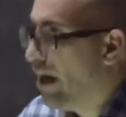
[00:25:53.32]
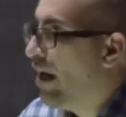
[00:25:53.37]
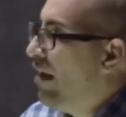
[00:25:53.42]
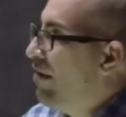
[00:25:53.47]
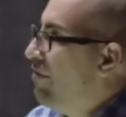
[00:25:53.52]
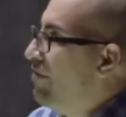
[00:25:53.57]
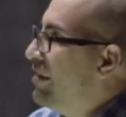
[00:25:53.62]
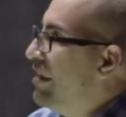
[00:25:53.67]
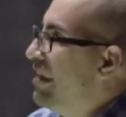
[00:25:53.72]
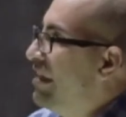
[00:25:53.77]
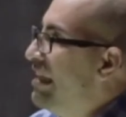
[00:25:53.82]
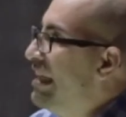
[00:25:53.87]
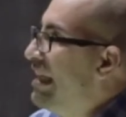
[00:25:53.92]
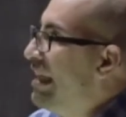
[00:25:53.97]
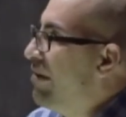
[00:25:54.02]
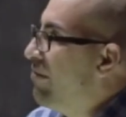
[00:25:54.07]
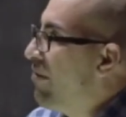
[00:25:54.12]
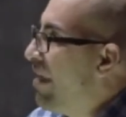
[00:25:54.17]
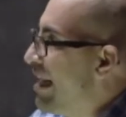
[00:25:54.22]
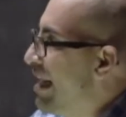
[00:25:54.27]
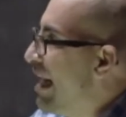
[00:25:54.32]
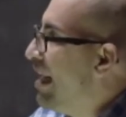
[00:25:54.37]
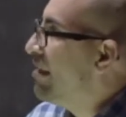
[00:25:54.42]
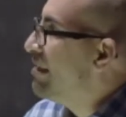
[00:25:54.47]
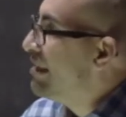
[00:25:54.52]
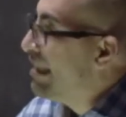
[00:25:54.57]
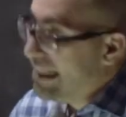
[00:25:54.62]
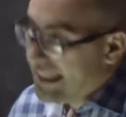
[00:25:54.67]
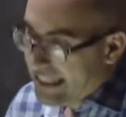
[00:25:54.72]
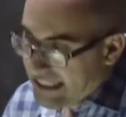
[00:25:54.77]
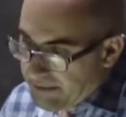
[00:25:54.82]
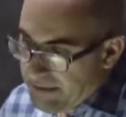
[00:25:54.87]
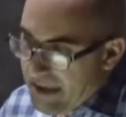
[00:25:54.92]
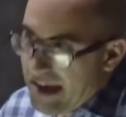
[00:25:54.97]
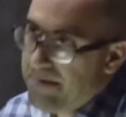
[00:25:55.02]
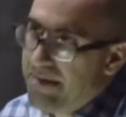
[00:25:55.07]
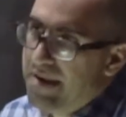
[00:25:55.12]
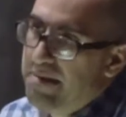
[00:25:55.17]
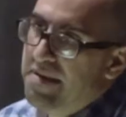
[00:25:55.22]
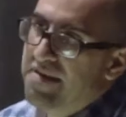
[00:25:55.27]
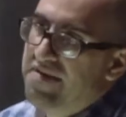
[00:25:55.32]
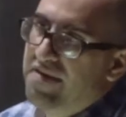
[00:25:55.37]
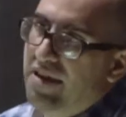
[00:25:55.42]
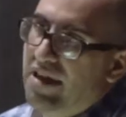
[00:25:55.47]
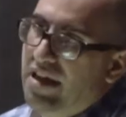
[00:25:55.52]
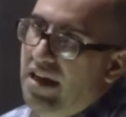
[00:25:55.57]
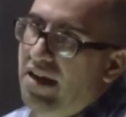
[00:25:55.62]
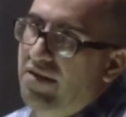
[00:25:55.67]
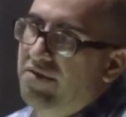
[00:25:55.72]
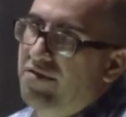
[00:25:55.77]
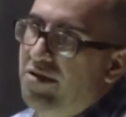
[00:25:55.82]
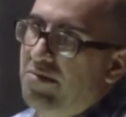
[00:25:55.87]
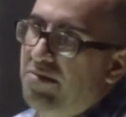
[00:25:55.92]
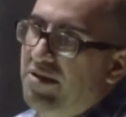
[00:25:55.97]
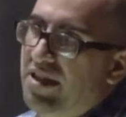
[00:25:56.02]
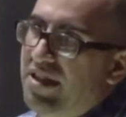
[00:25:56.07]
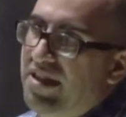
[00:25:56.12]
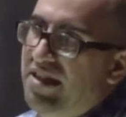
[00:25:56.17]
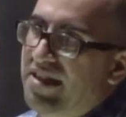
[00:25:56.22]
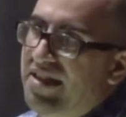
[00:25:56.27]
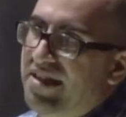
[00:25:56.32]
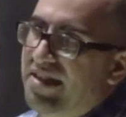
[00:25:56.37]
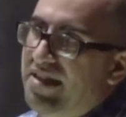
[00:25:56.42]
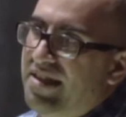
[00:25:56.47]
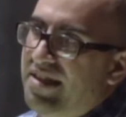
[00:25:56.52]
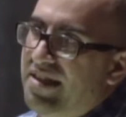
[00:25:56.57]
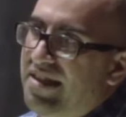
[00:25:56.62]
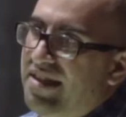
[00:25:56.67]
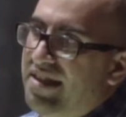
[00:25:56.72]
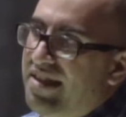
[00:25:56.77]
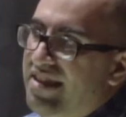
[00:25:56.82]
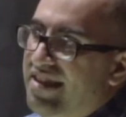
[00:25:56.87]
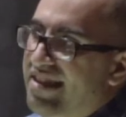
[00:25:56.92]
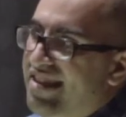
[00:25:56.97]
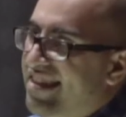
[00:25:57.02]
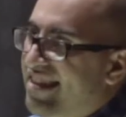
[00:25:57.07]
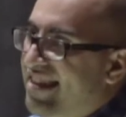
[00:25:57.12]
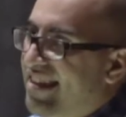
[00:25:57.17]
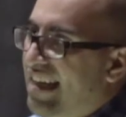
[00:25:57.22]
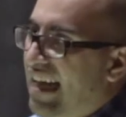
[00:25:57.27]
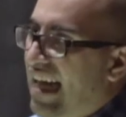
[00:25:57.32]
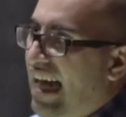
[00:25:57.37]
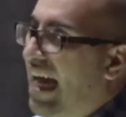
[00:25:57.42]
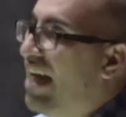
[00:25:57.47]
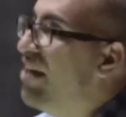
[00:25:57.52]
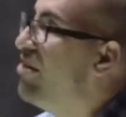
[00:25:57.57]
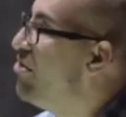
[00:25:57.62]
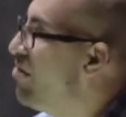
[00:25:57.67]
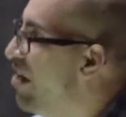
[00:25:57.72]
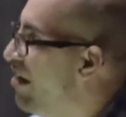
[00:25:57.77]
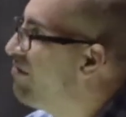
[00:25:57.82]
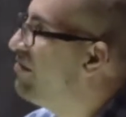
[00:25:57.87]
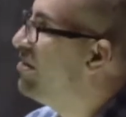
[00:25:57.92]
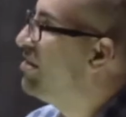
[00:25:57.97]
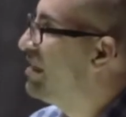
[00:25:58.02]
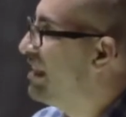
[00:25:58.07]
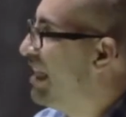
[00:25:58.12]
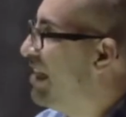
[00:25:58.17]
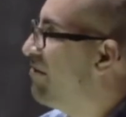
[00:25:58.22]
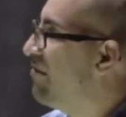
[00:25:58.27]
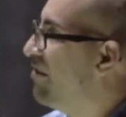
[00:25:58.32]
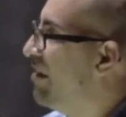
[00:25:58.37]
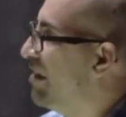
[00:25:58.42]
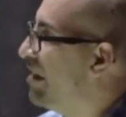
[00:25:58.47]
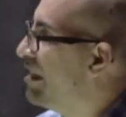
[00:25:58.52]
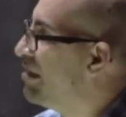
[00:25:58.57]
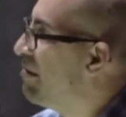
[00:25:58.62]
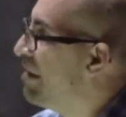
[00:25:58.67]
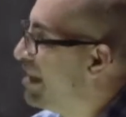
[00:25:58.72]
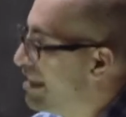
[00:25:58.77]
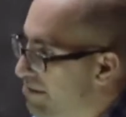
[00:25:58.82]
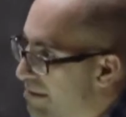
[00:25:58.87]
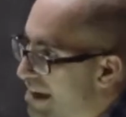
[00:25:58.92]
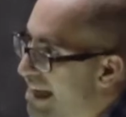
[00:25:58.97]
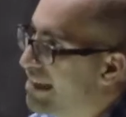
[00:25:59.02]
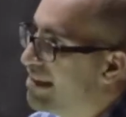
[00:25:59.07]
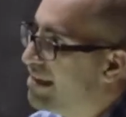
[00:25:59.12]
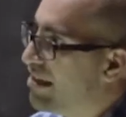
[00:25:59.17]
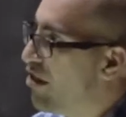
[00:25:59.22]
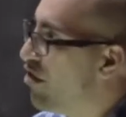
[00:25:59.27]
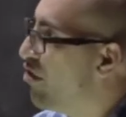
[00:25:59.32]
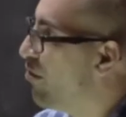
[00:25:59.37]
off to the dean right now saying, this man made me feel uncomfortable. I do not feel safe around this man. This man is a